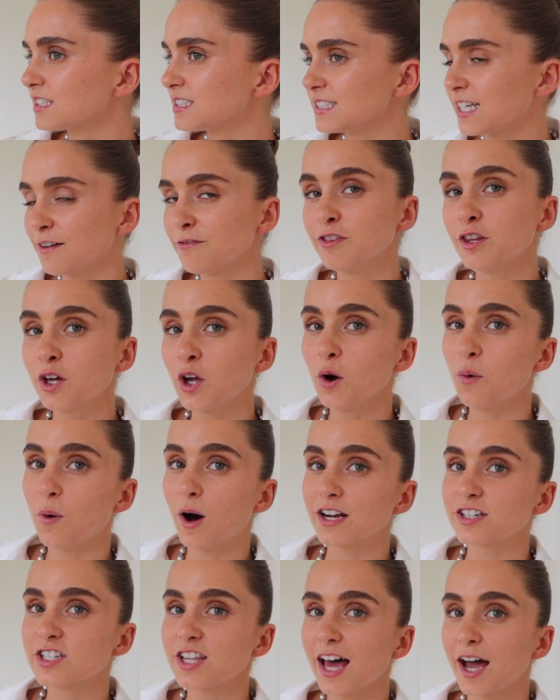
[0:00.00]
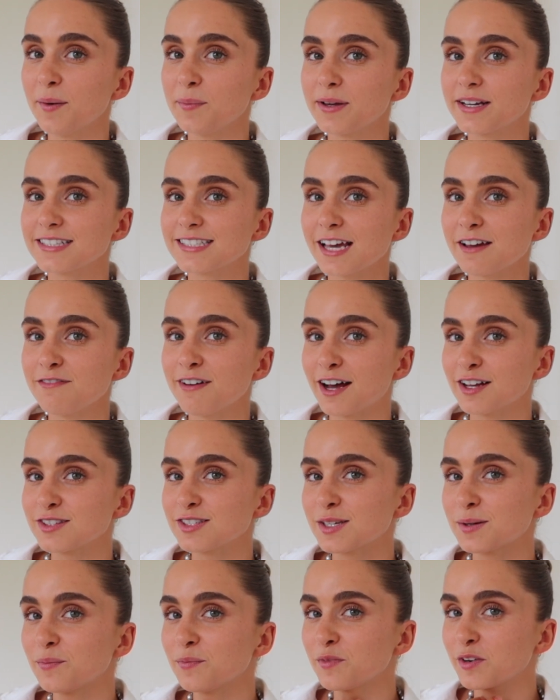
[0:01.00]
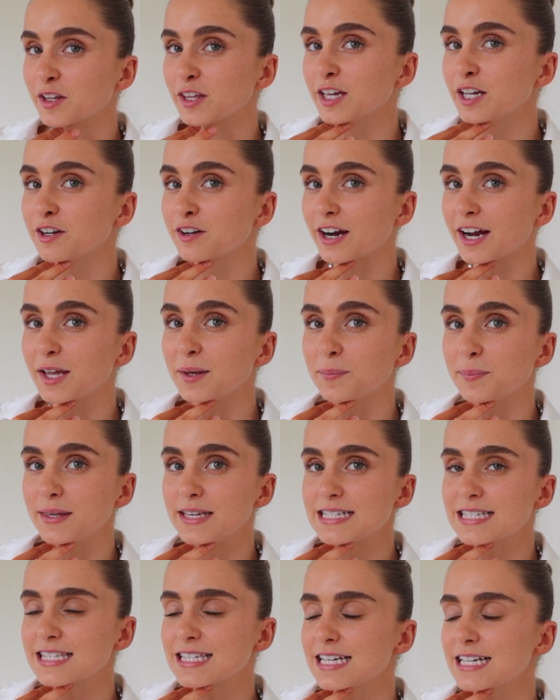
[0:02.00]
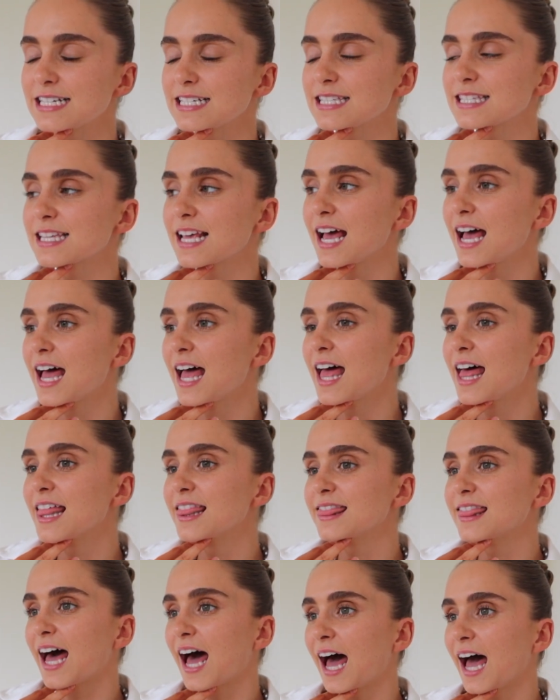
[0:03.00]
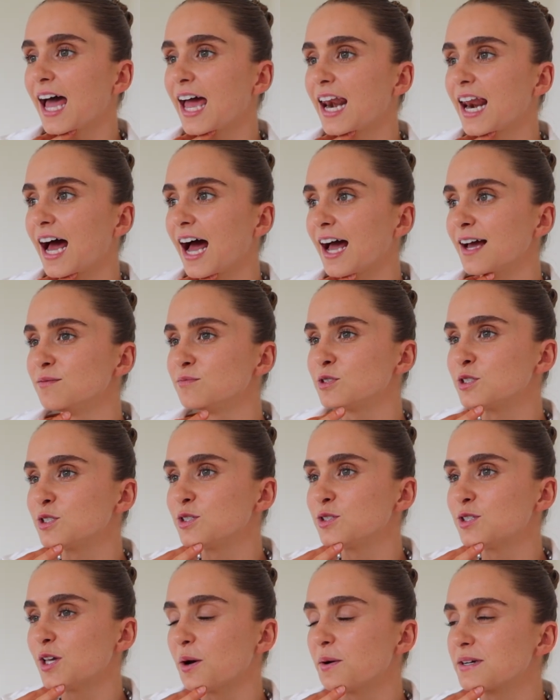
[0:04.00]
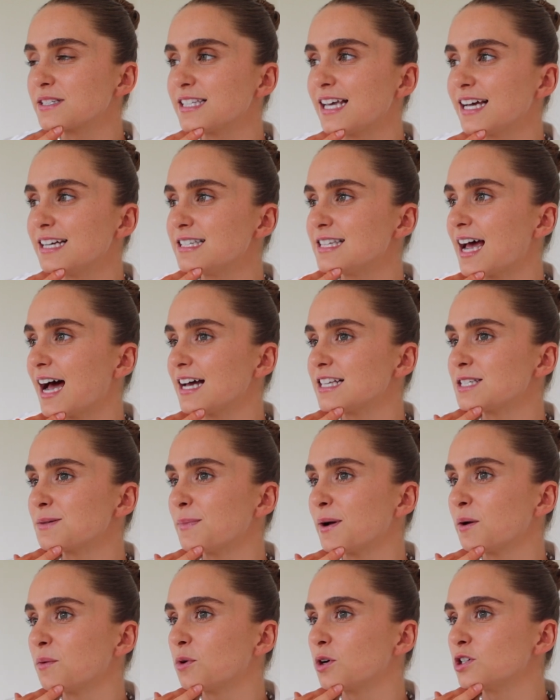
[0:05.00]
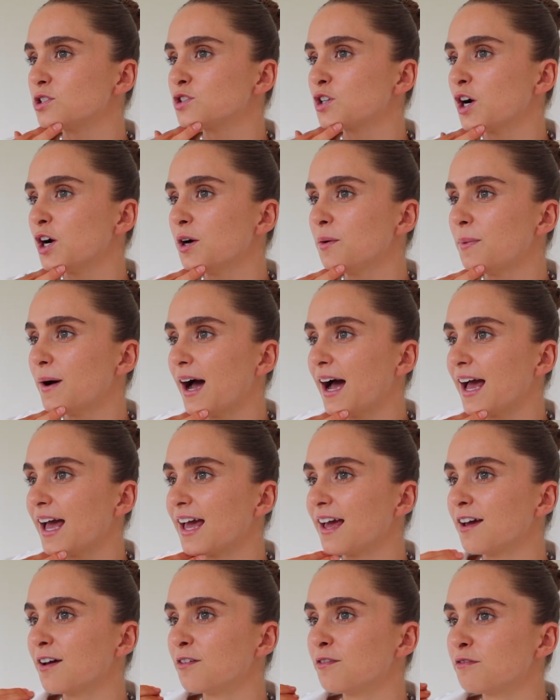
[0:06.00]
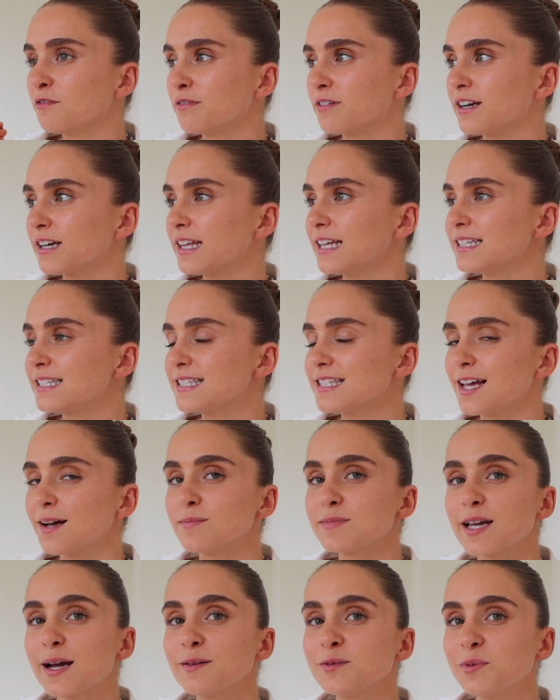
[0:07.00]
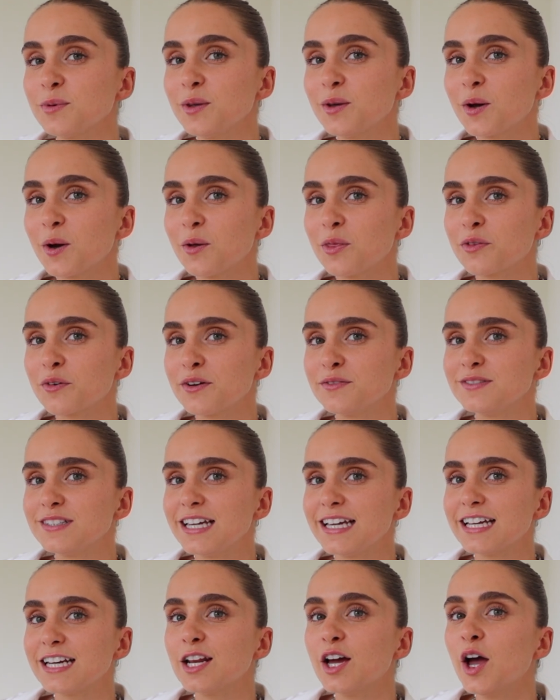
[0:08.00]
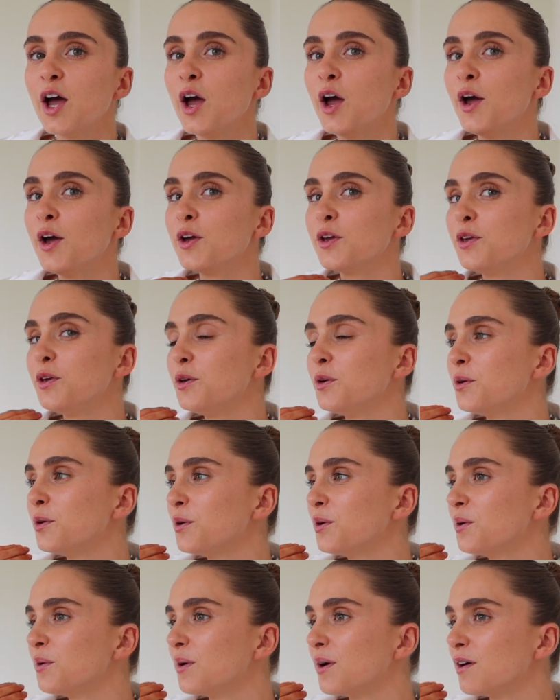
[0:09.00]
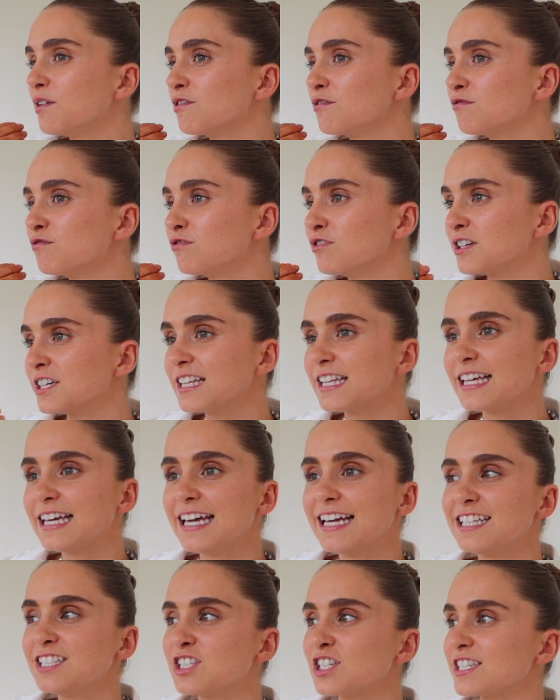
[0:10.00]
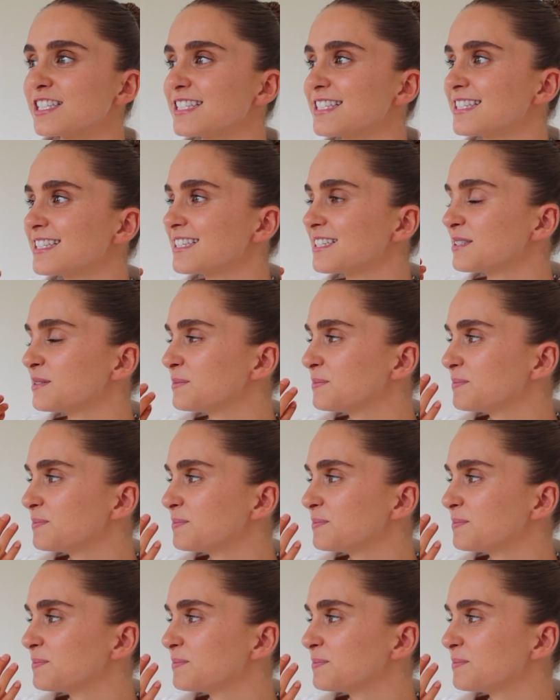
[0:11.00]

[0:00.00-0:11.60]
definitely go watch that because I found some really great pieces that I'm just so excited to add to my wardrobe. I really, sometimes when you go thrifting, you really just